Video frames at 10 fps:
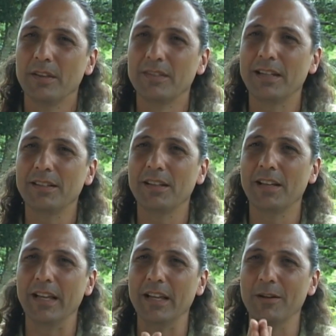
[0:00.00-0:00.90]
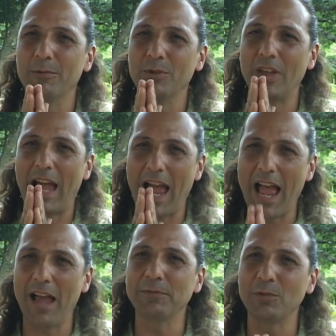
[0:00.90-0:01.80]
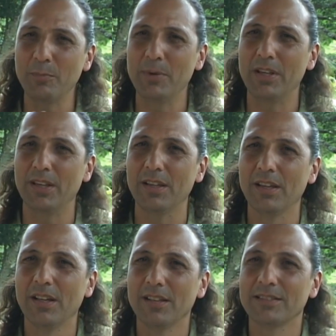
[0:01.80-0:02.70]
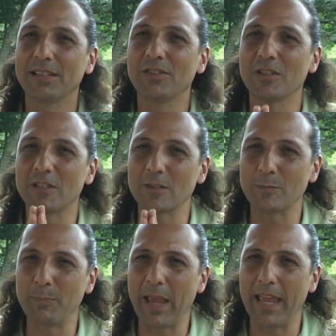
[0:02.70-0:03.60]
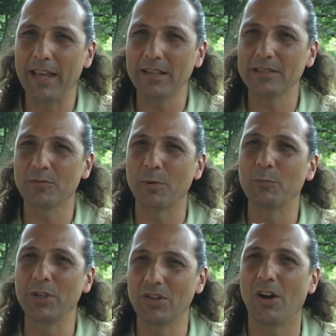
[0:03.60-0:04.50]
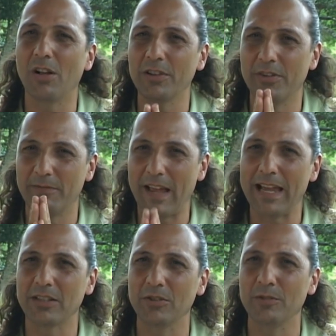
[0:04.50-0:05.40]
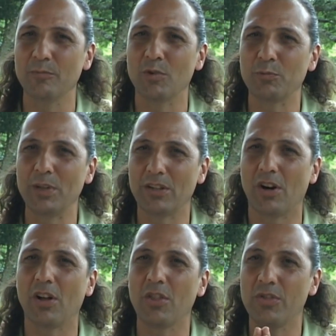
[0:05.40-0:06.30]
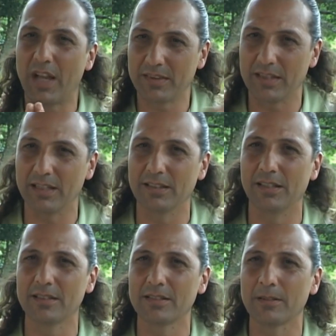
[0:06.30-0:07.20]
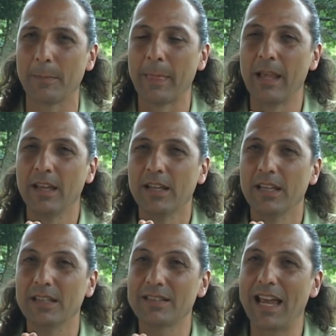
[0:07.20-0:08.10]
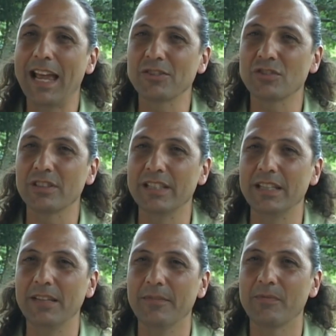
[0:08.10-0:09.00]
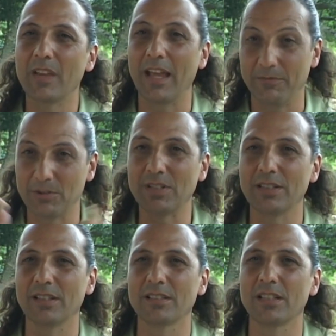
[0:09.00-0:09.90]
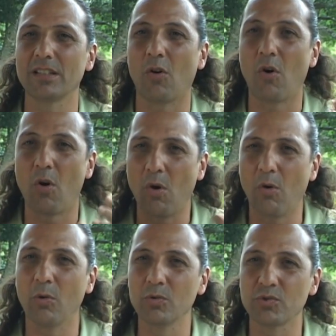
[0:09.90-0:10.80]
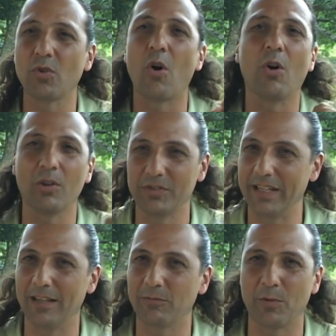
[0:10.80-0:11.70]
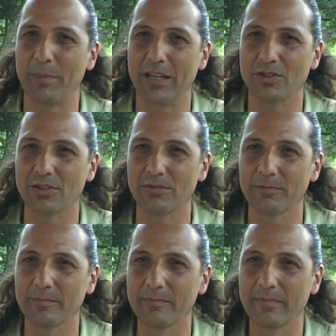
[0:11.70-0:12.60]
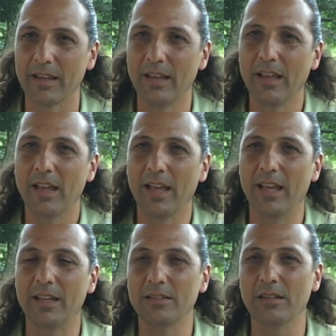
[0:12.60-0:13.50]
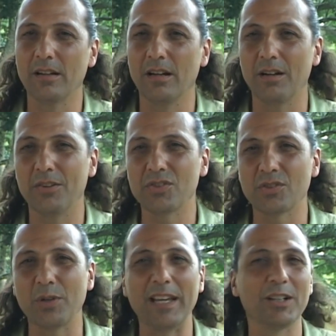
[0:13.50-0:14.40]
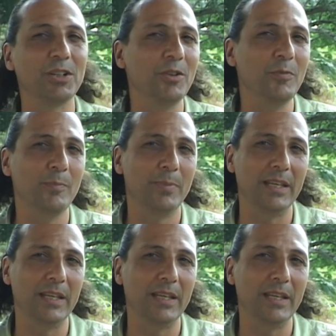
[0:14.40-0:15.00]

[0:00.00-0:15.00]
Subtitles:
then it would have to be that the space, what we call the vacuum, what we call nothingness, is actually everythingness. It holds all the information. And so it couldn't